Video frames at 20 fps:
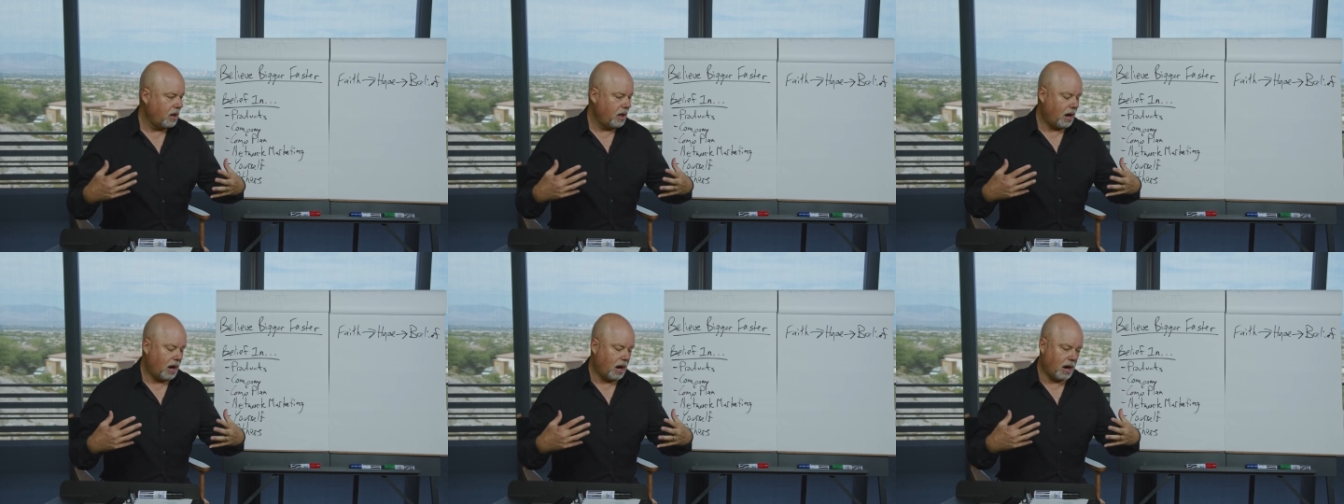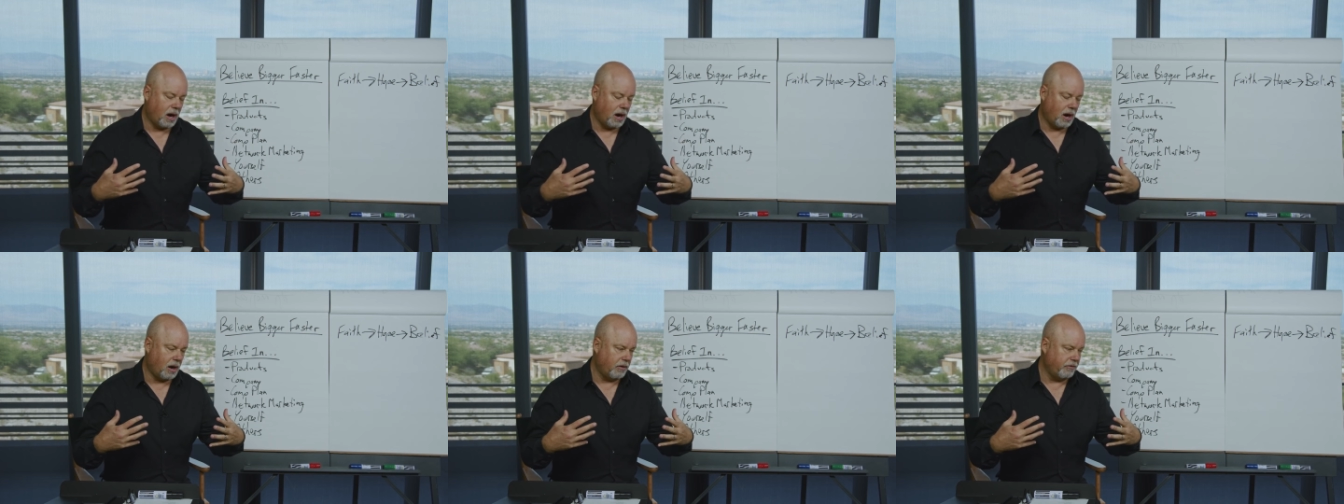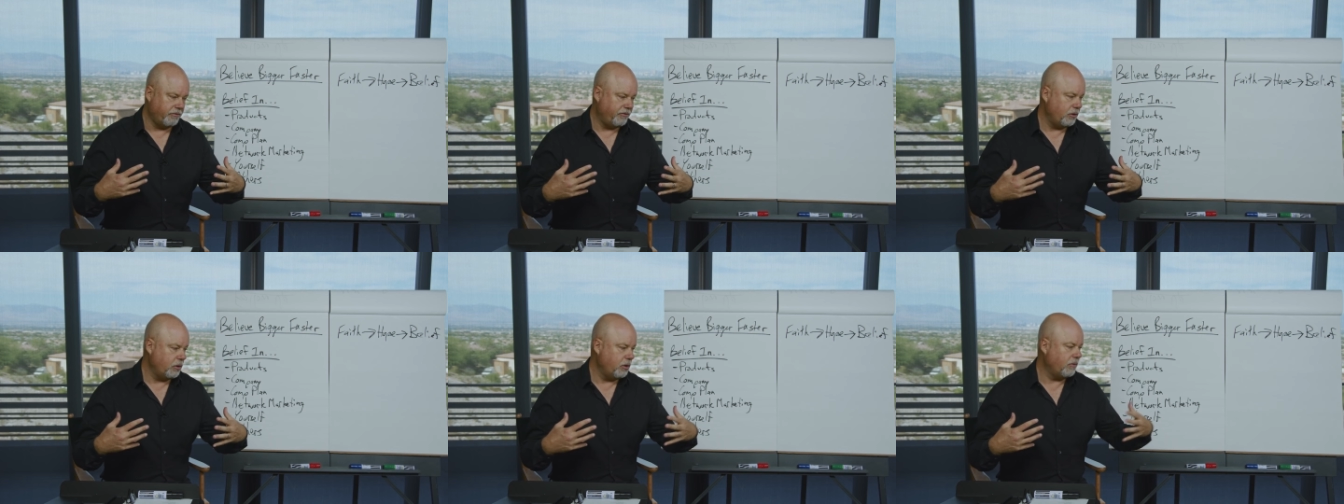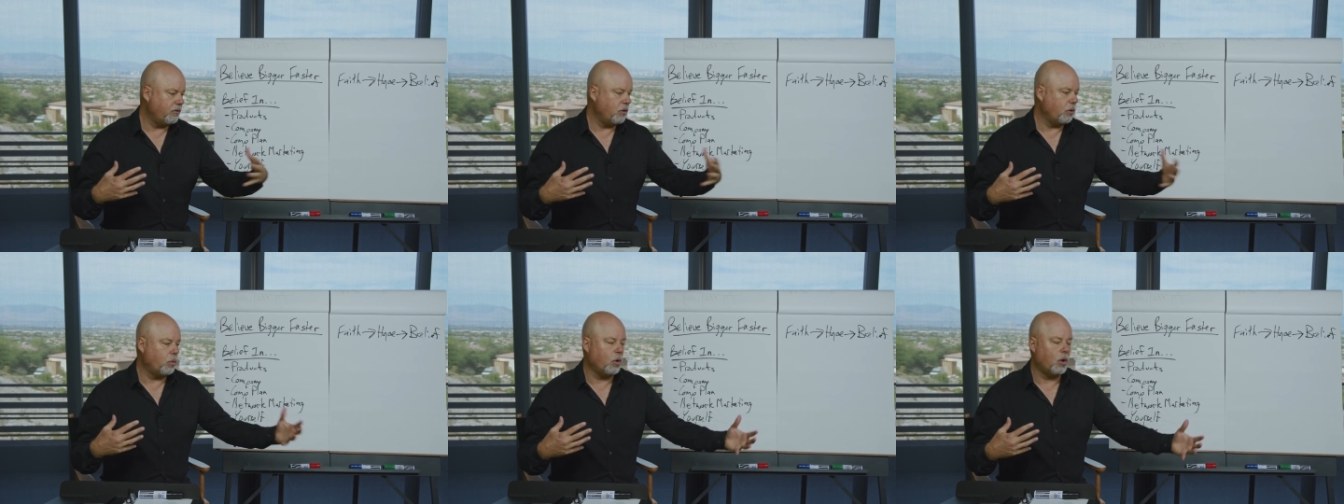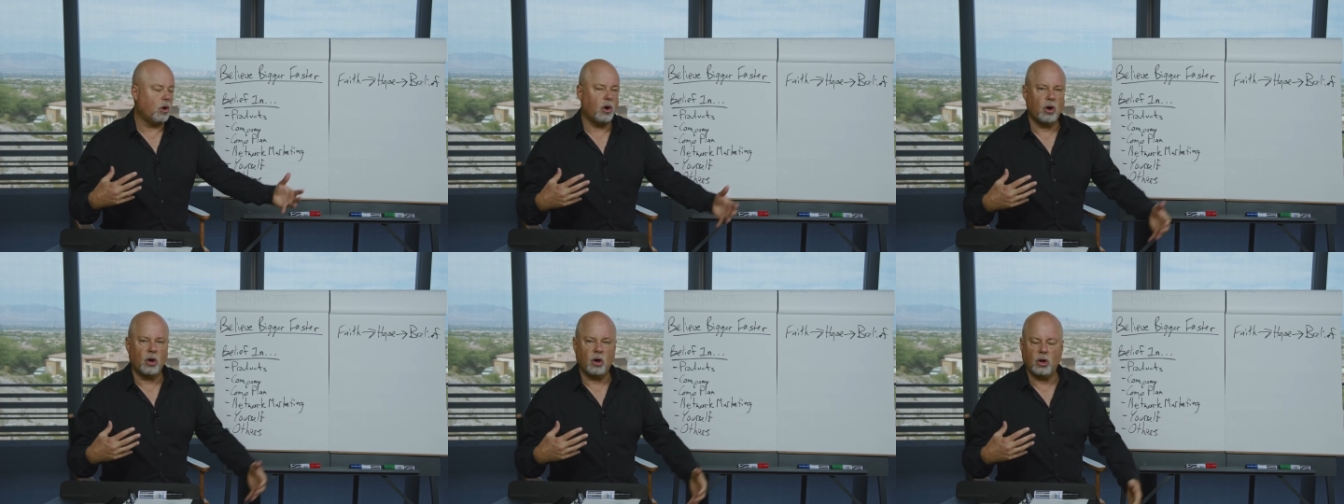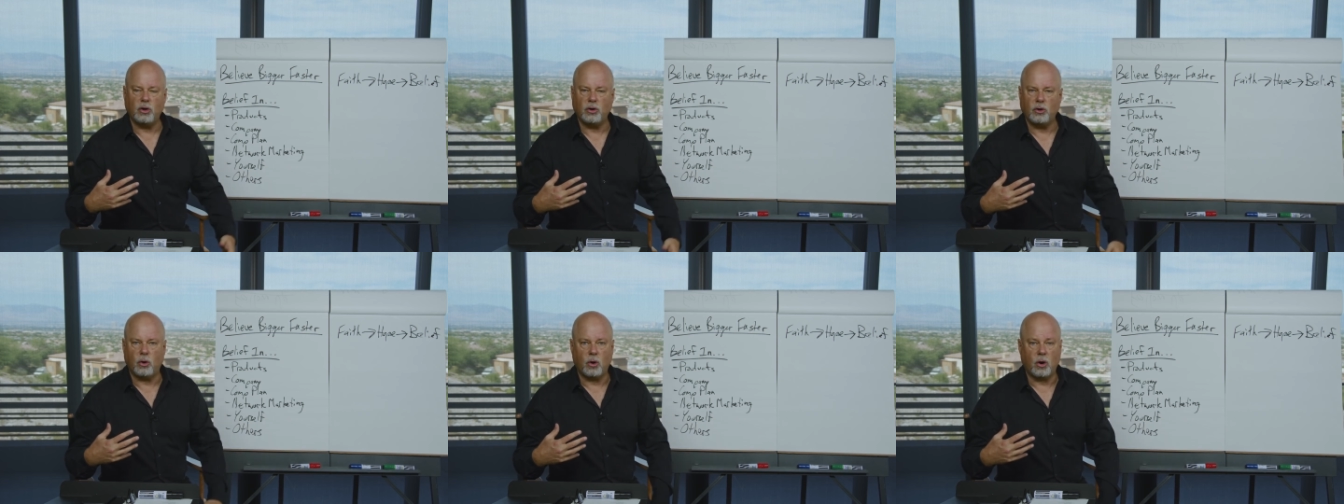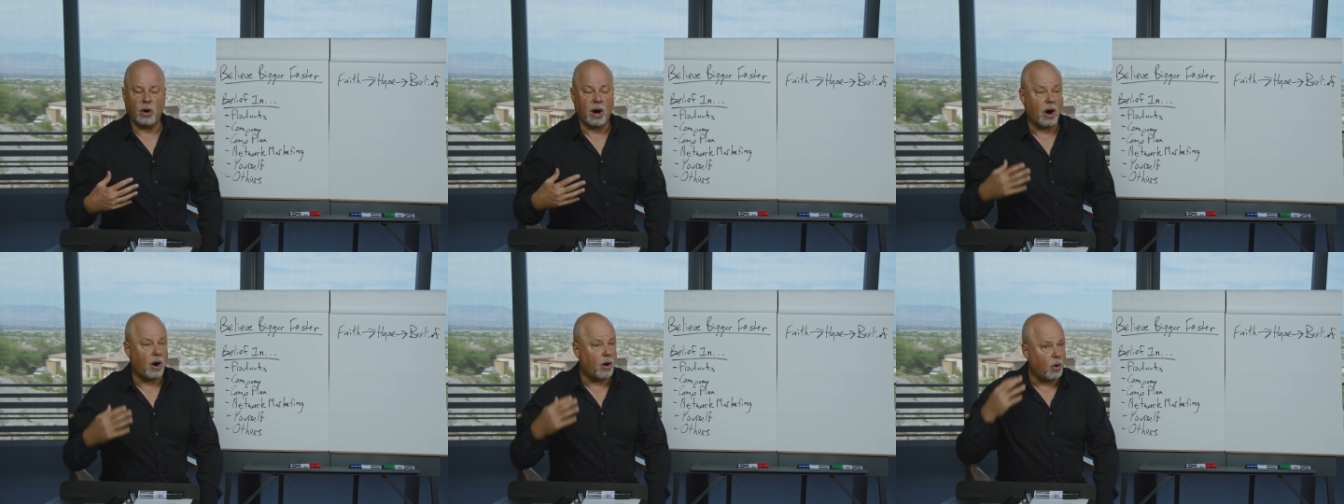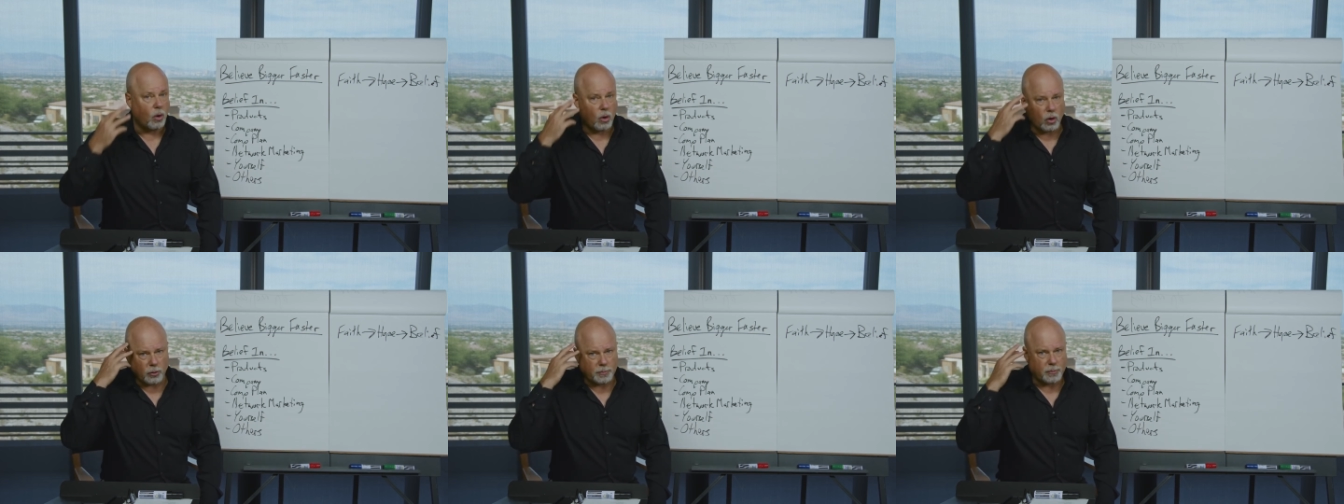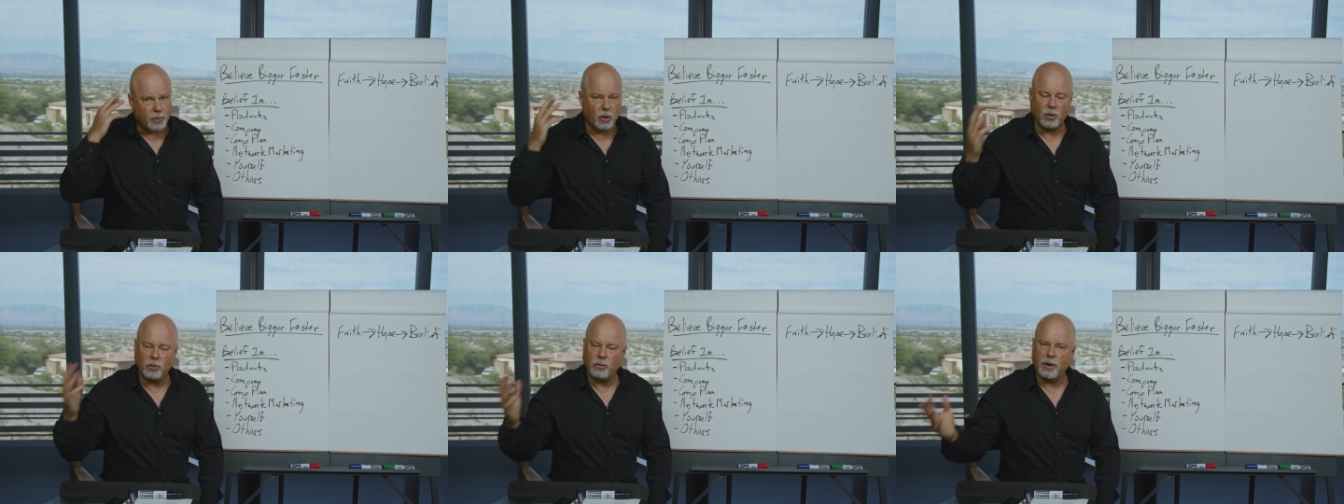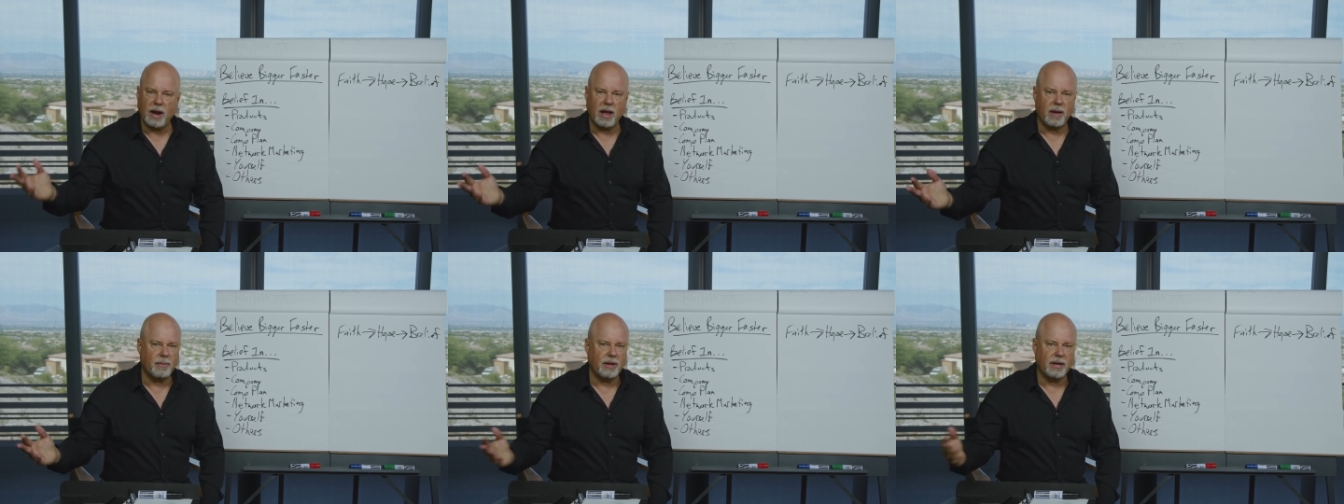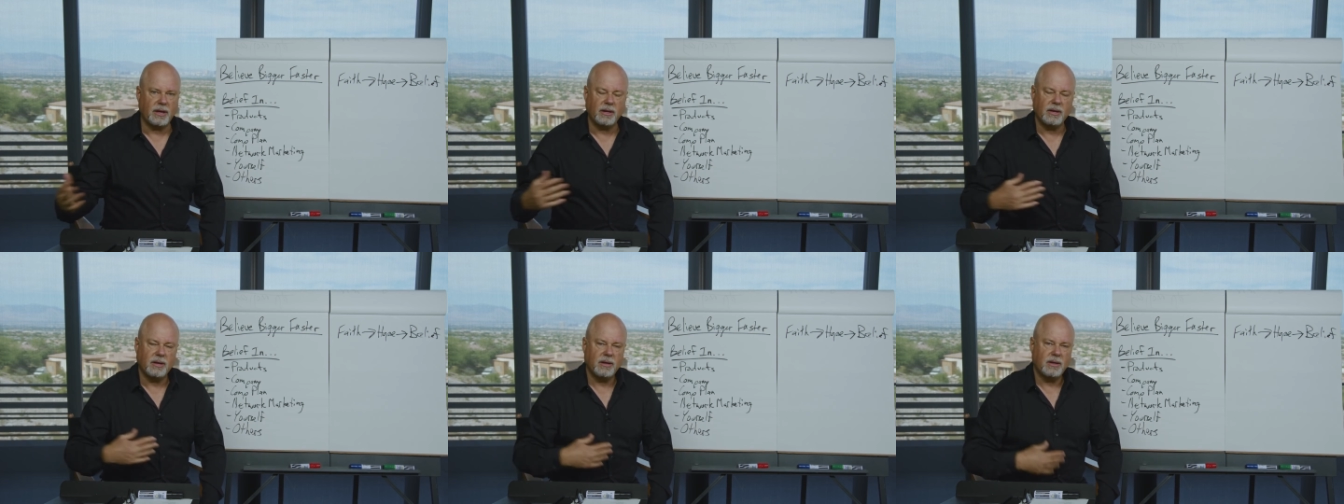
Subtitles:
our view of the world, or our old programming.